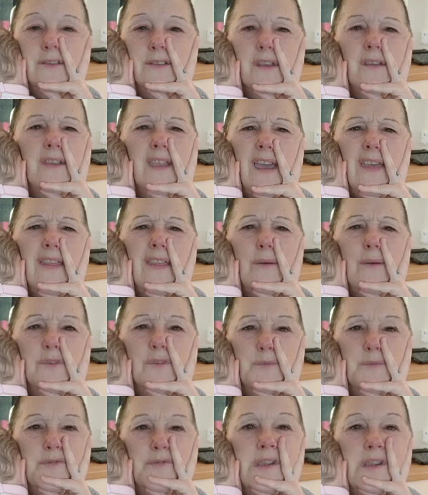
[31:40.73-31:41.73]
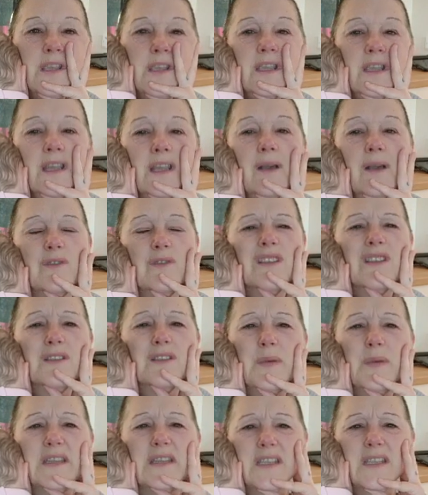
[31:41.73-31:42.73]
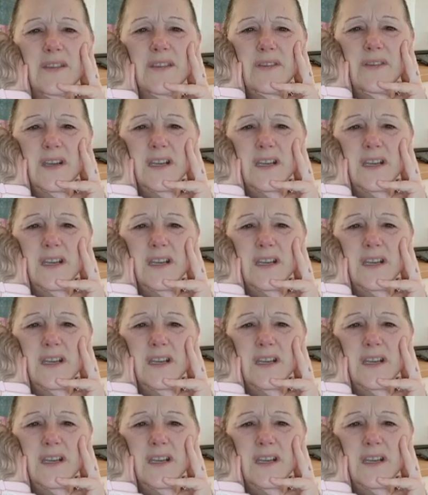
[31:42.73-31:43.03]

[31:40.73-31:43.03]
So yeah, that was expensive.